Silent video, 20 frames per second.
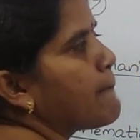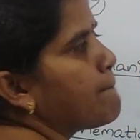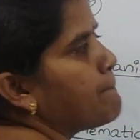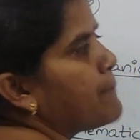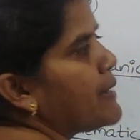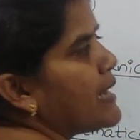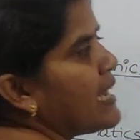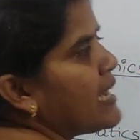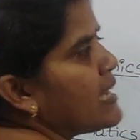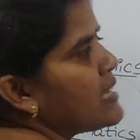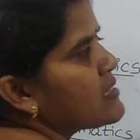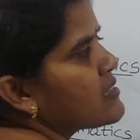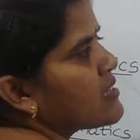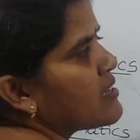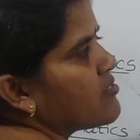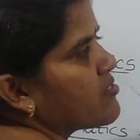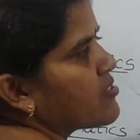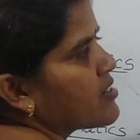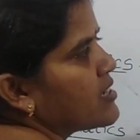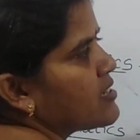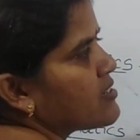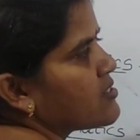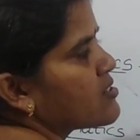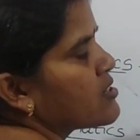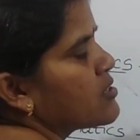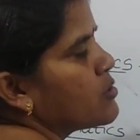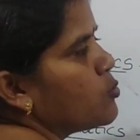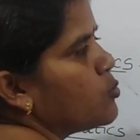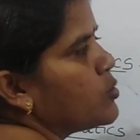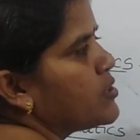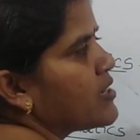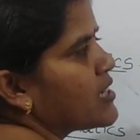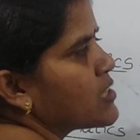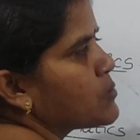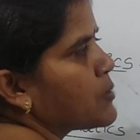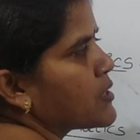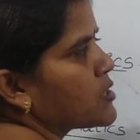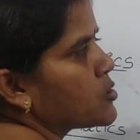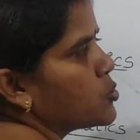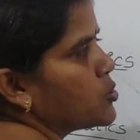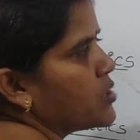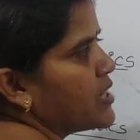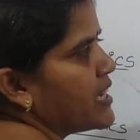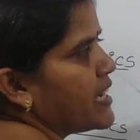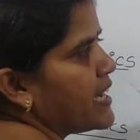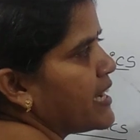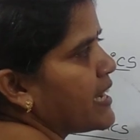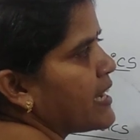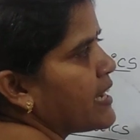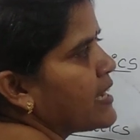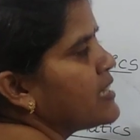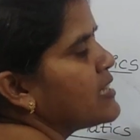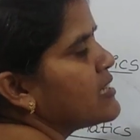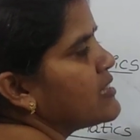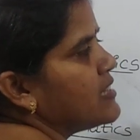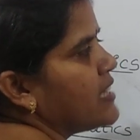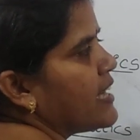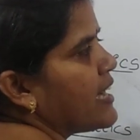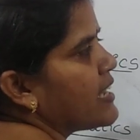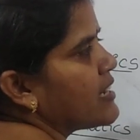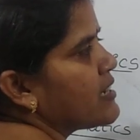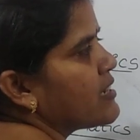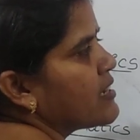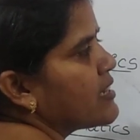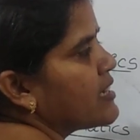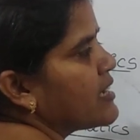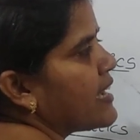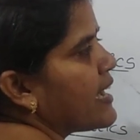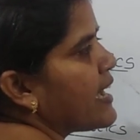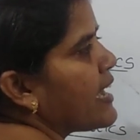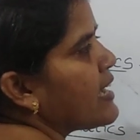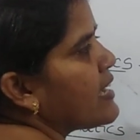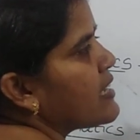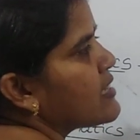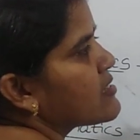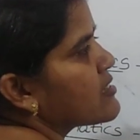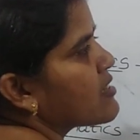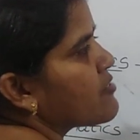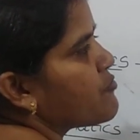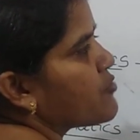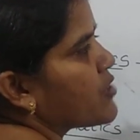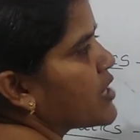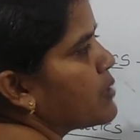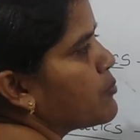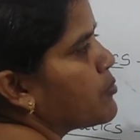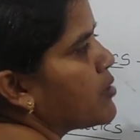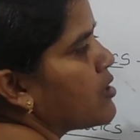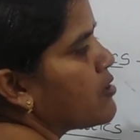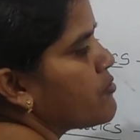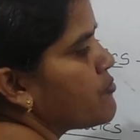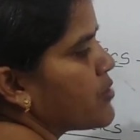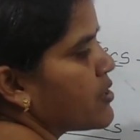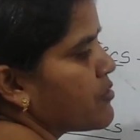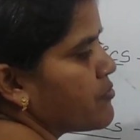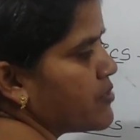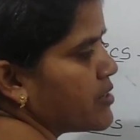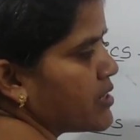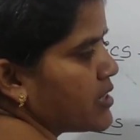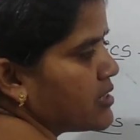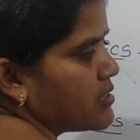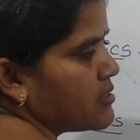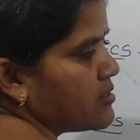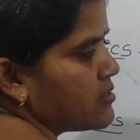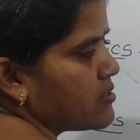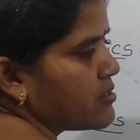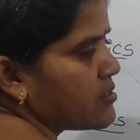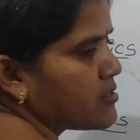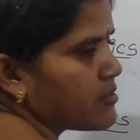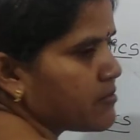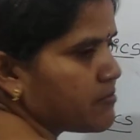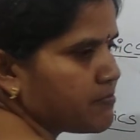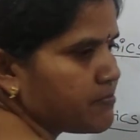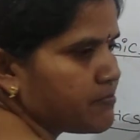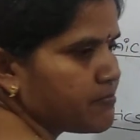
B is in rest with respect to A, then A is the frame of reference.